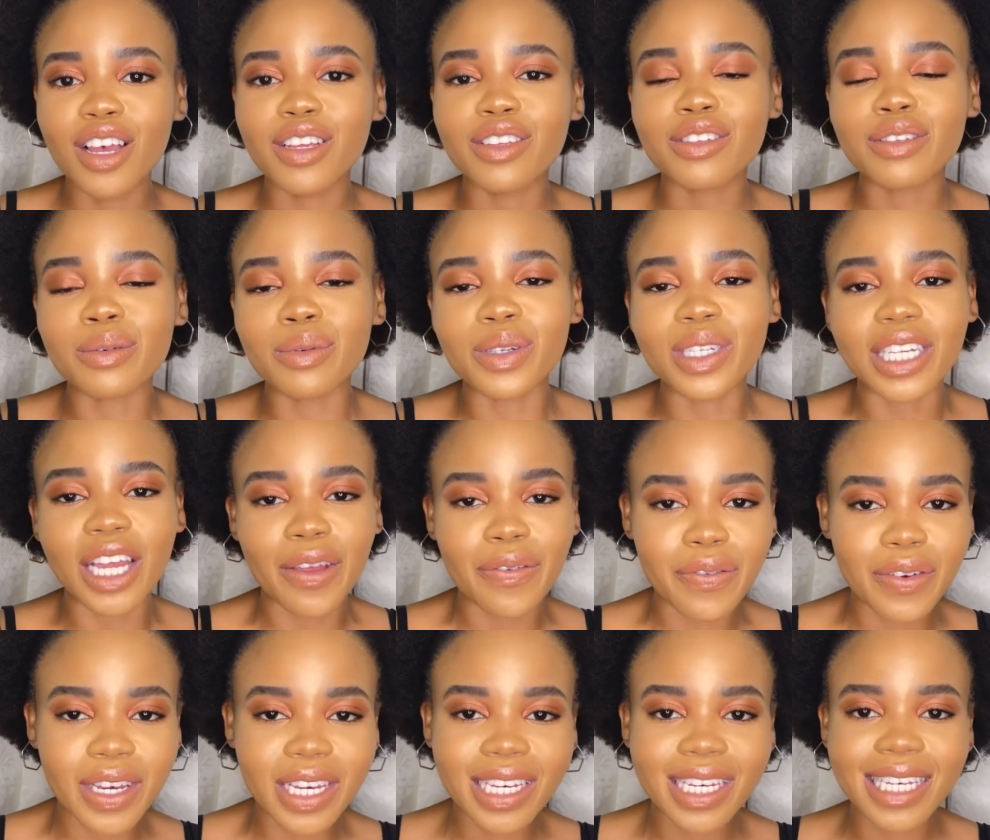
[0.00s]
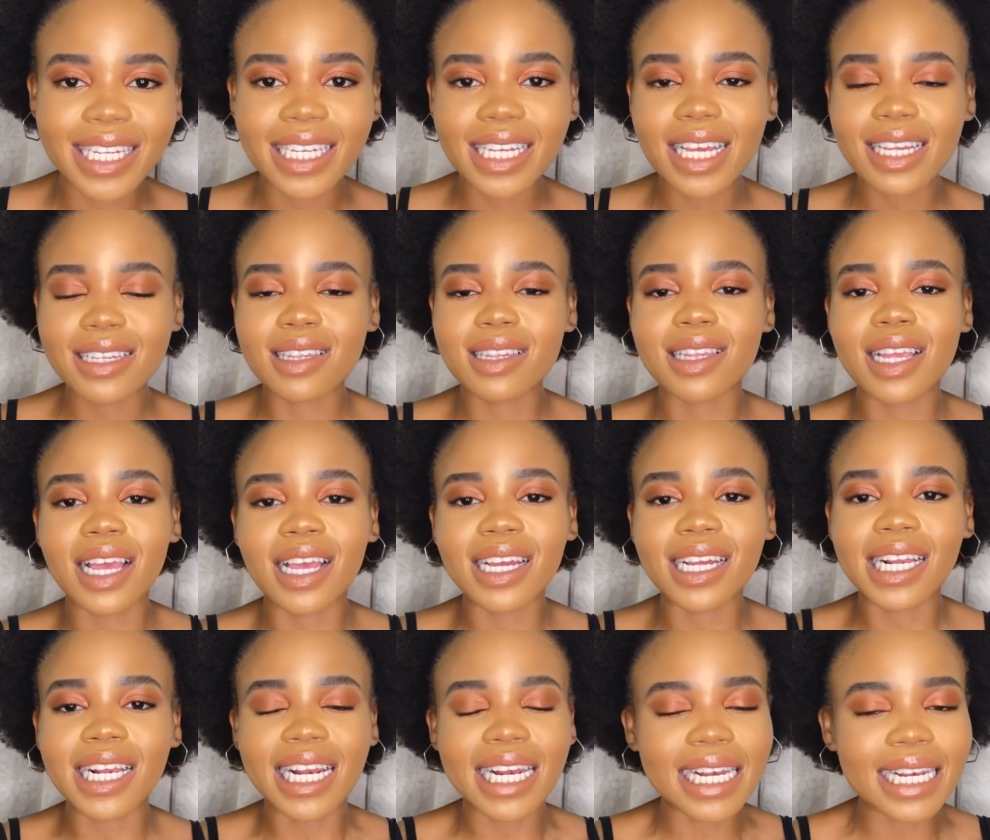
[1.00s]
So definitely stay
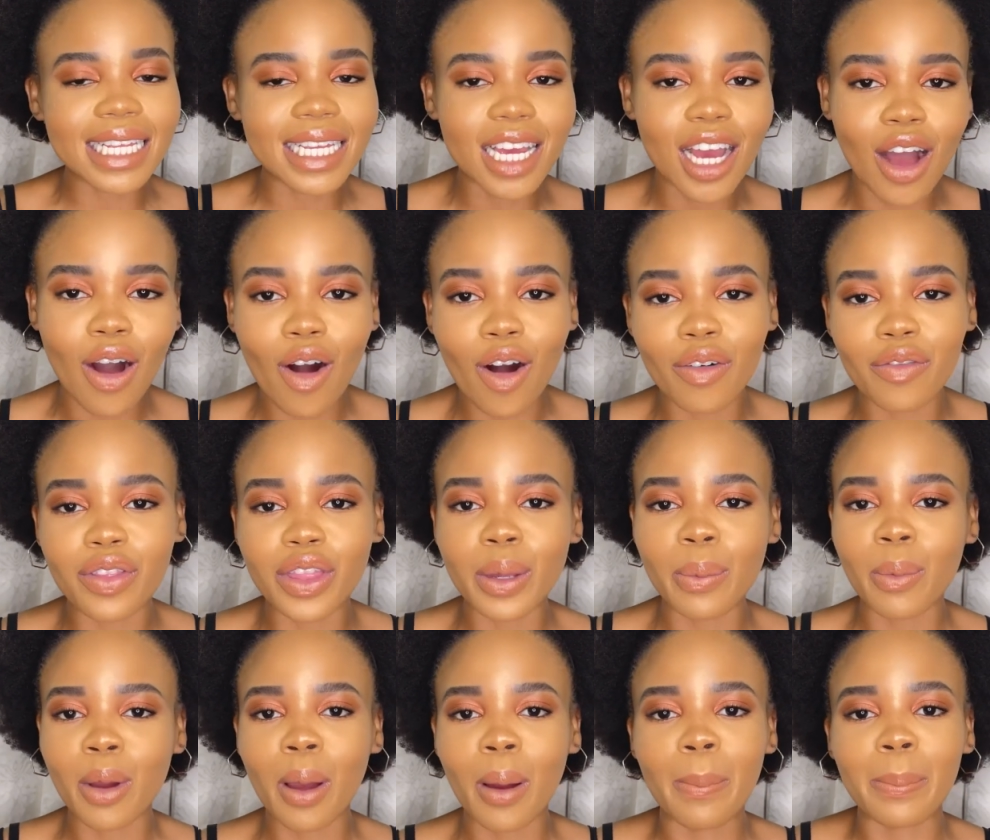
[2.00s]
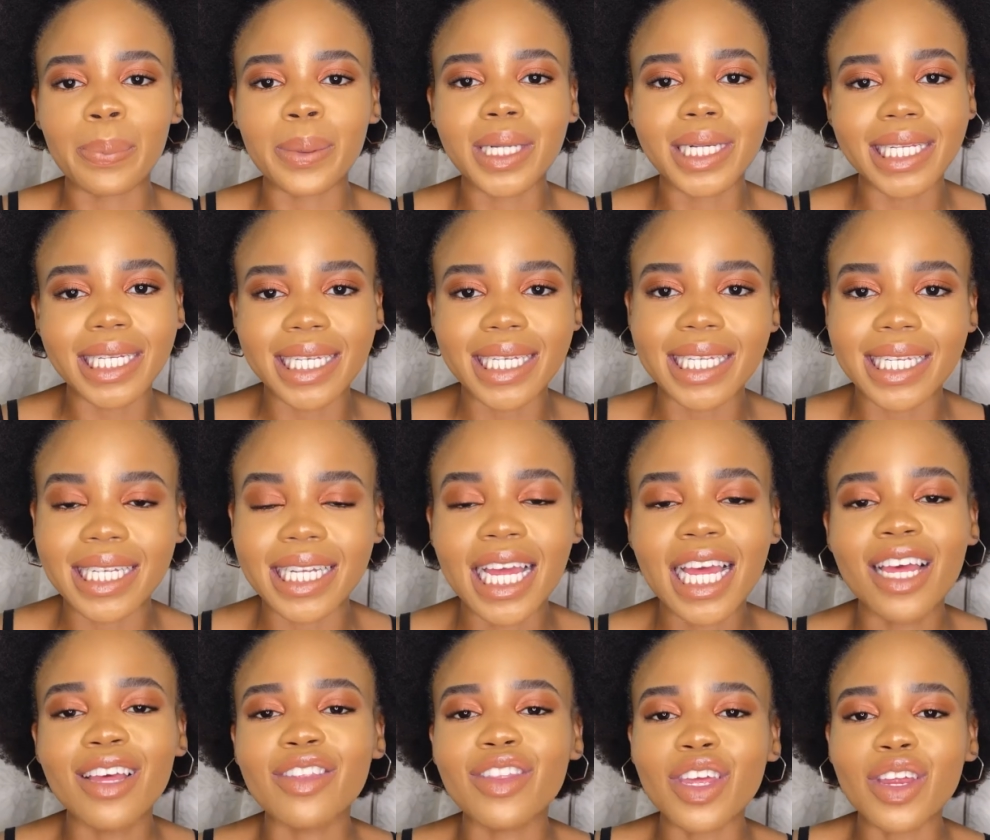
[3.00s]
clear of them completely.
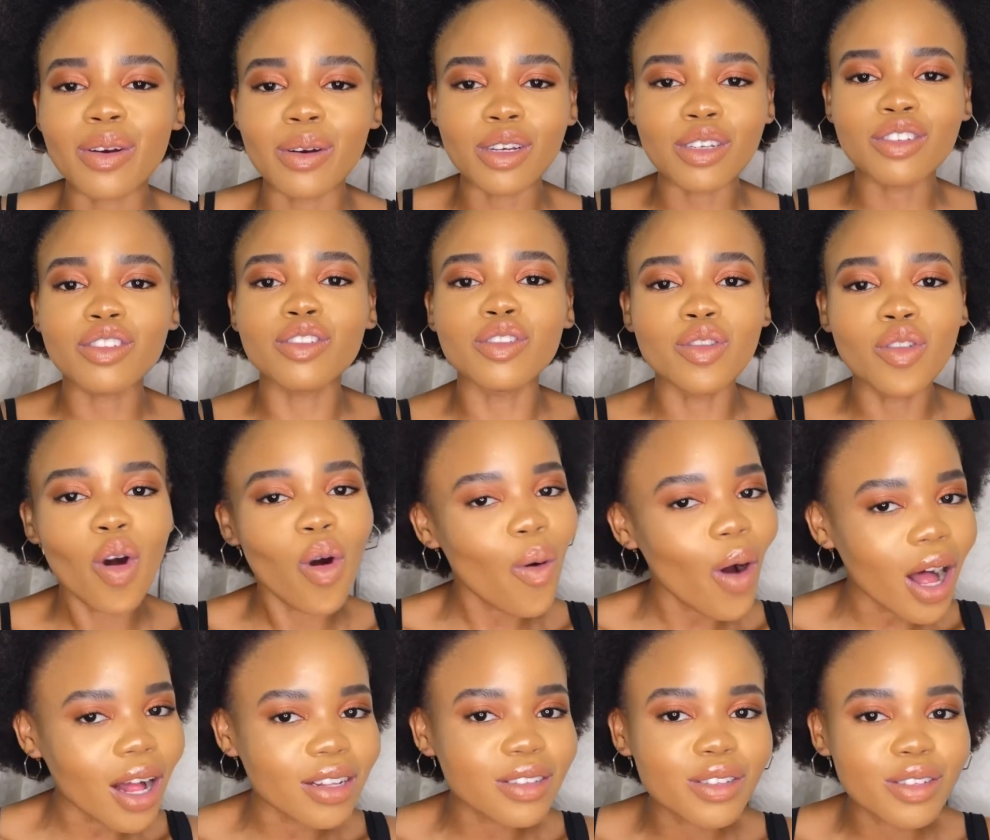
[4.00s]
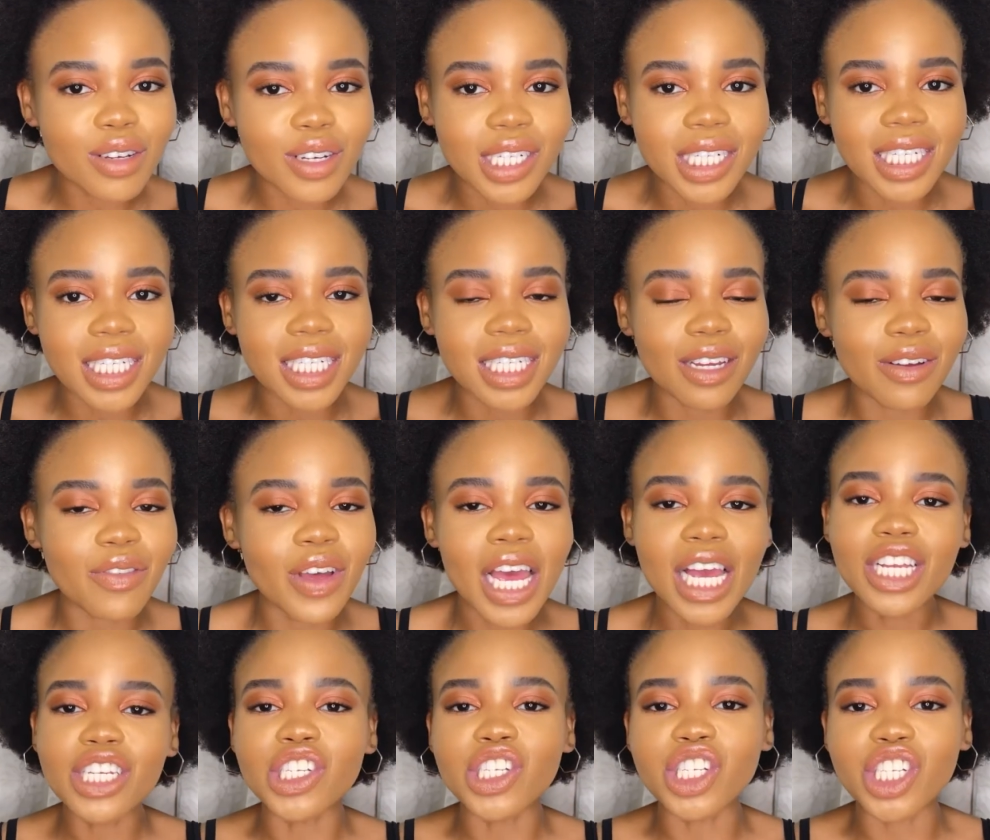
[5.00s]
There is no alternative,
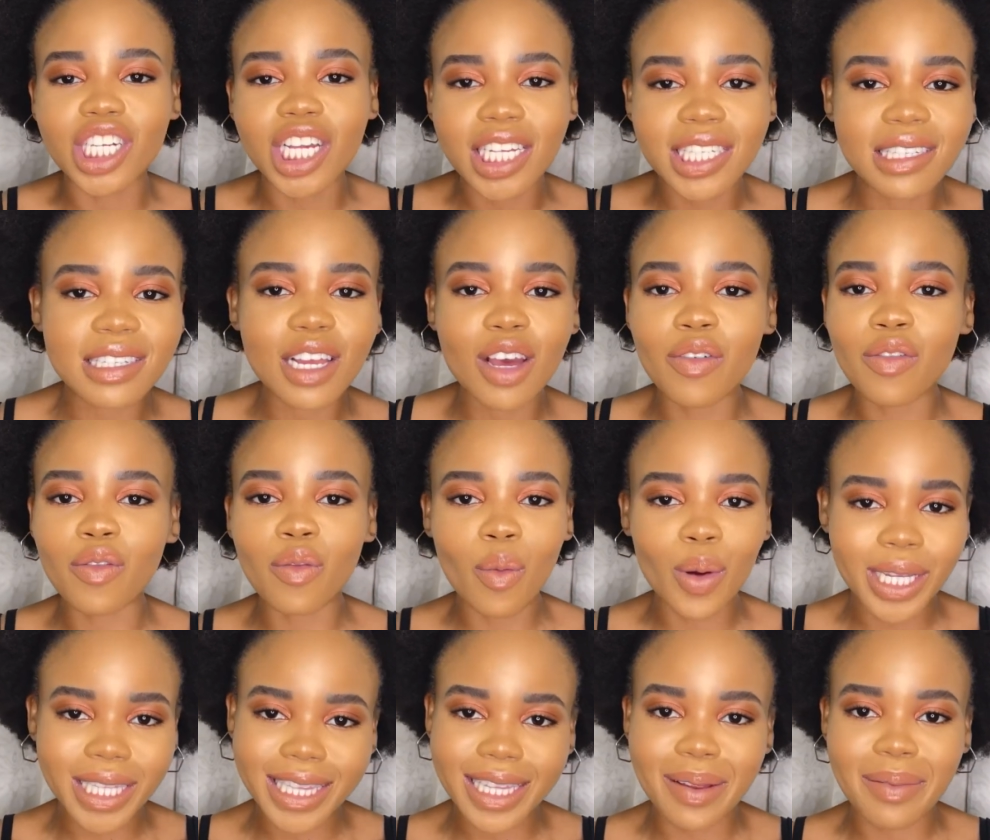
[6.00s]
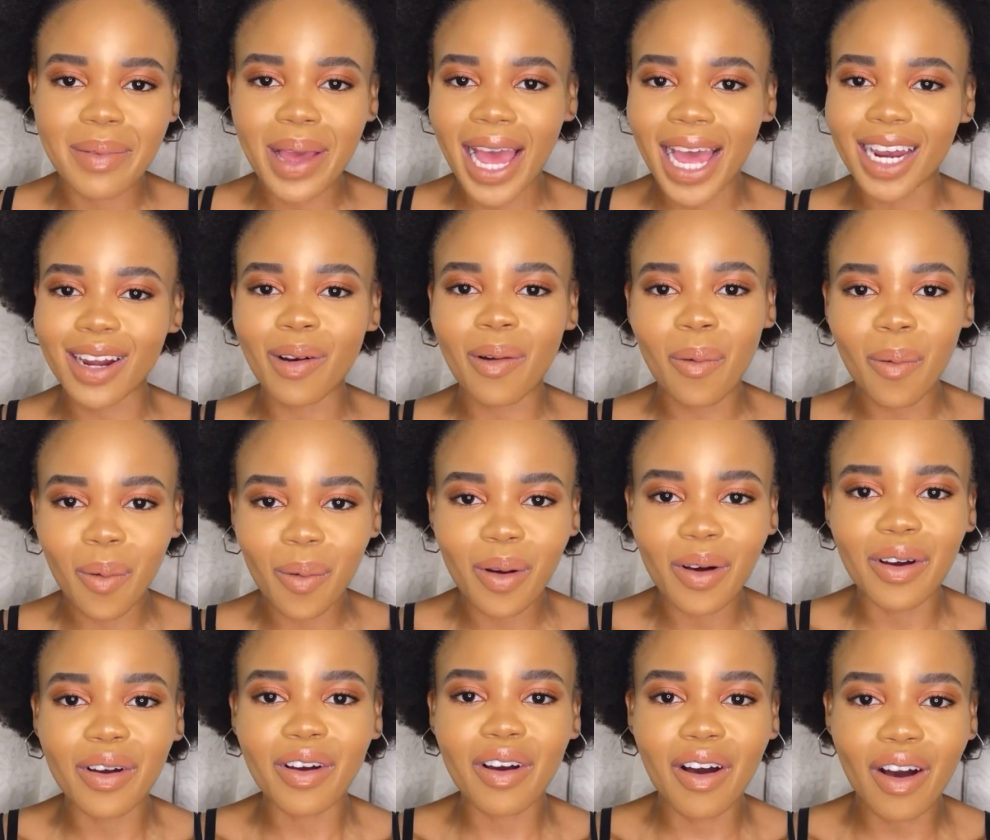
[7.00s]
just avoid them at
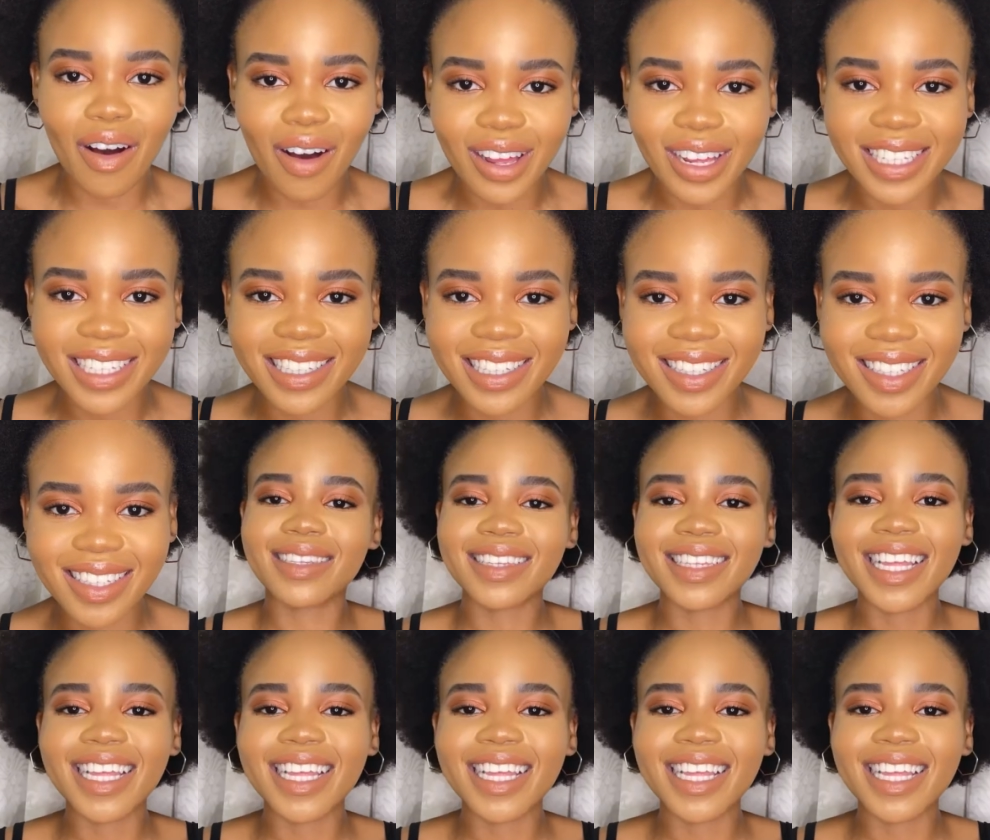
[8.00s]
all costs.